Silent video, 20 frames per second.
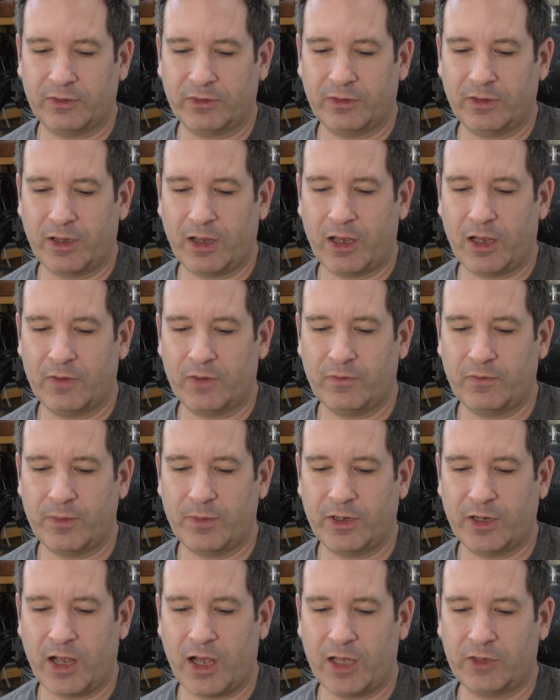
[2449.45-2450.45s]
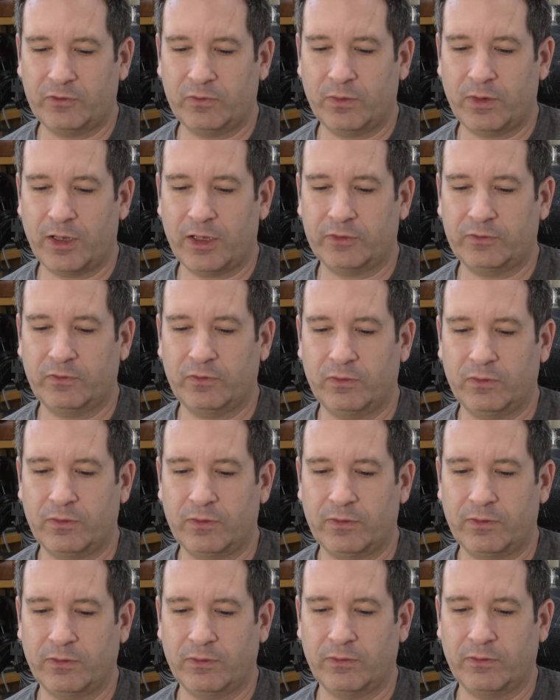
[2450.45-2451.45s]
the Hi-Fi-Man R2R
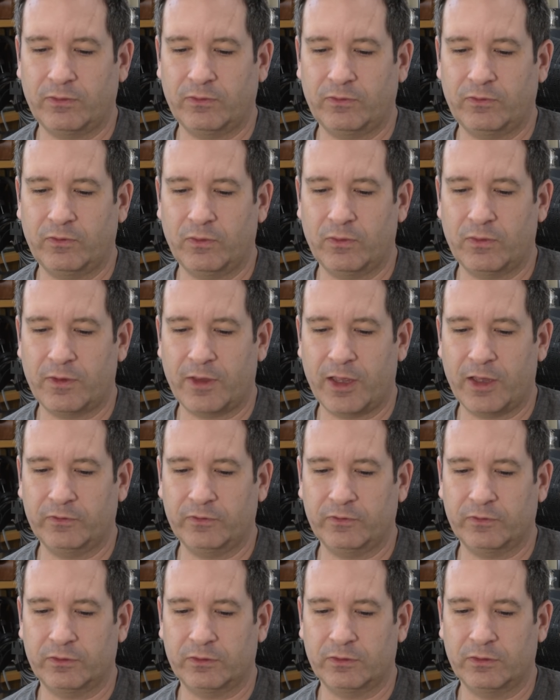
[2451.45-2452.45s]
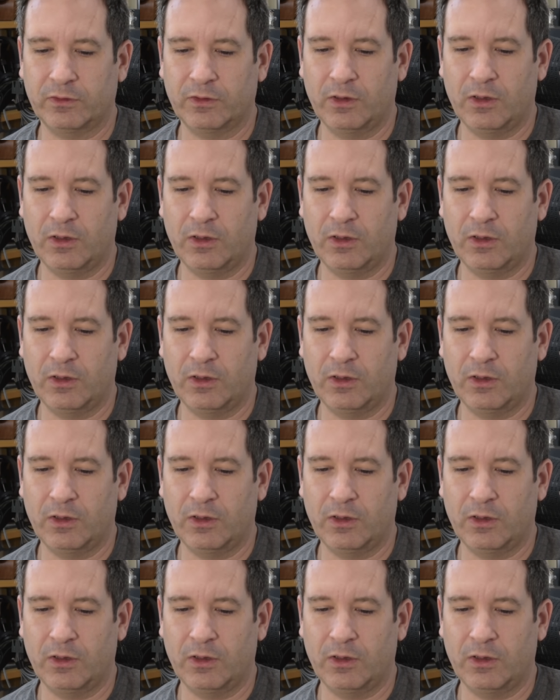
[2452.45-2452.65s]
2000?